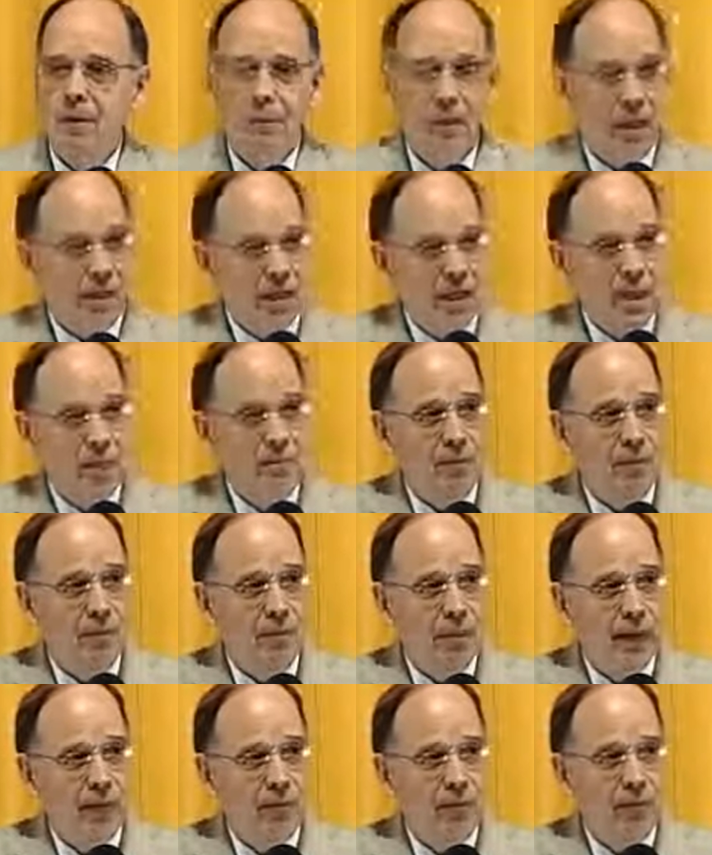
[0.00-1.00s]
Men keep their
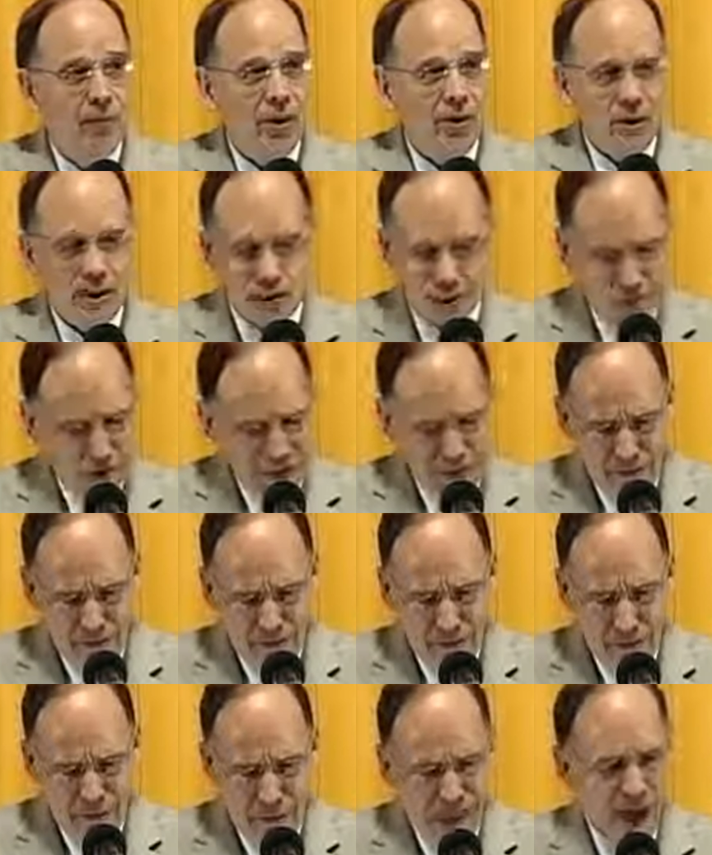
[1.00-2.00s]
mouth shut, and they try and
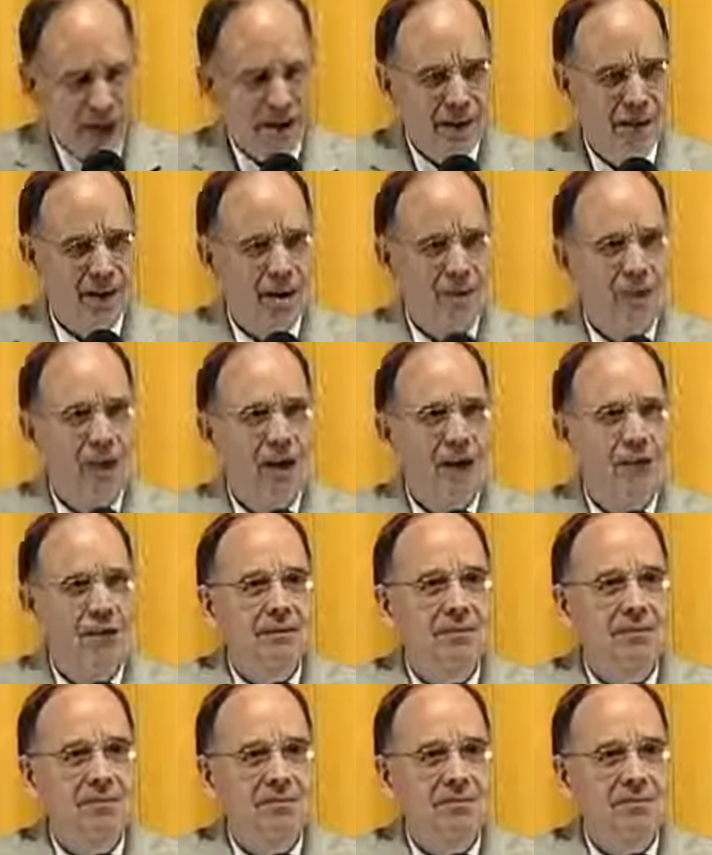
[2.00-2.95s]
figure it out in their head.